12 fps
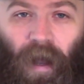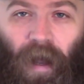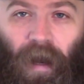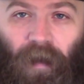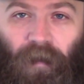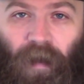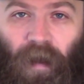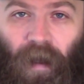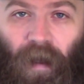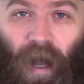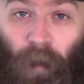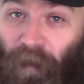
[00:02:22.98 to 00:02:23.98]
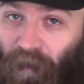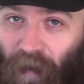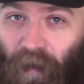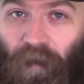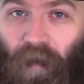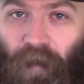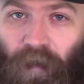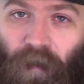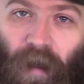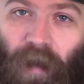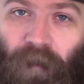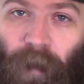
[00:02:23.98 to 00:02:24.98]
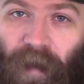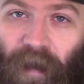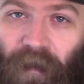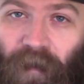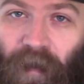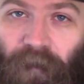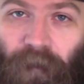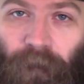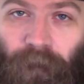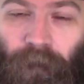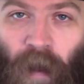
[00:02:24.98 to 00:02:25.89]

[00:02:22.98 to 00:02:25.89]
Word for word: And I'm excited to talk to you guys about that stuff.